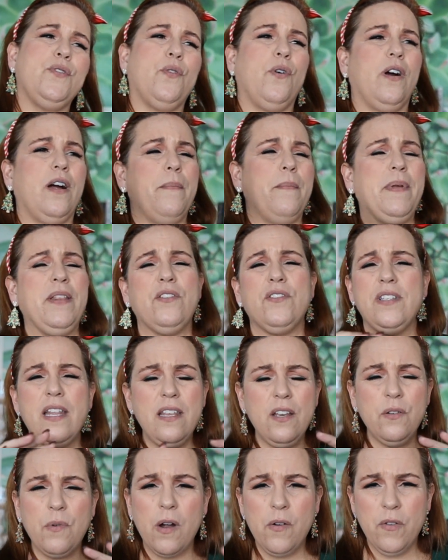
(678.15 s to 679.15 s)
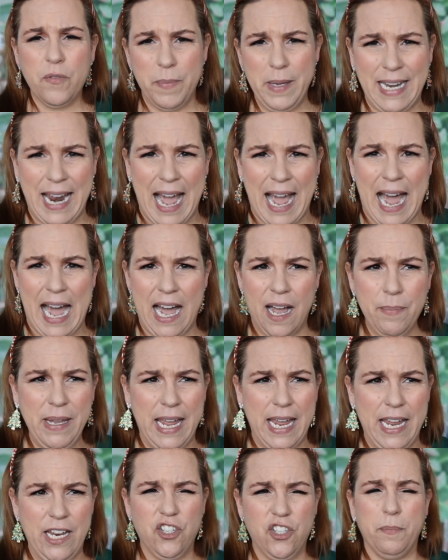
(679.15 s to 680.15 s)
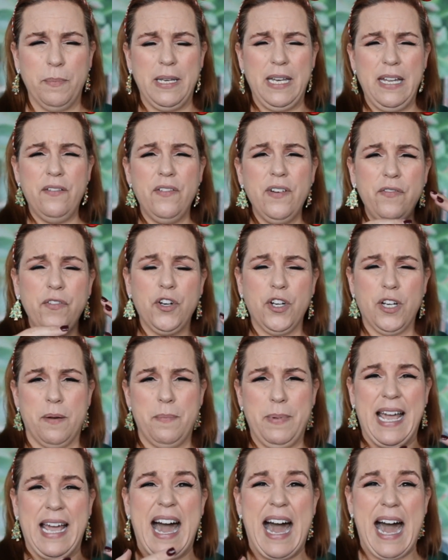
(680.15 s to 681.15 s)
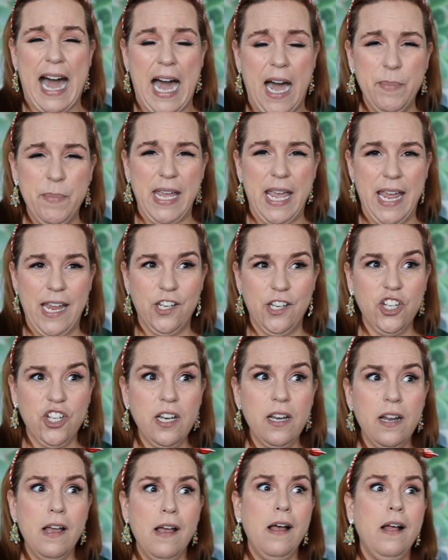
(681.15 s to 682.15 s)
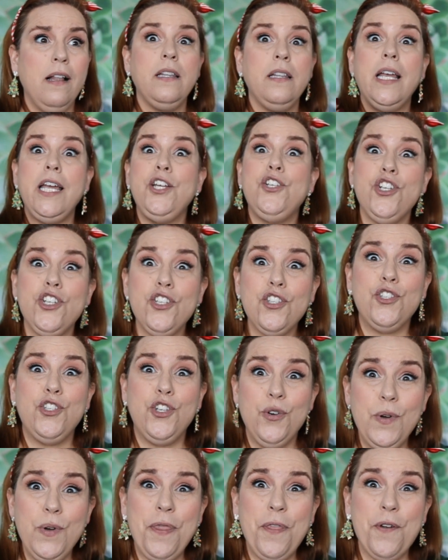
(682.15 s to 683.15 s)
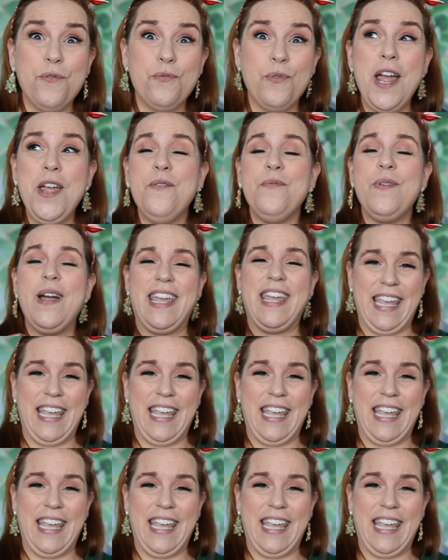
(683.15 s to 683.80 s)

Or, I mean, there's nothing wrong with being a hobby agent, but even if you're going to be a hobby agent, like just do it the right way.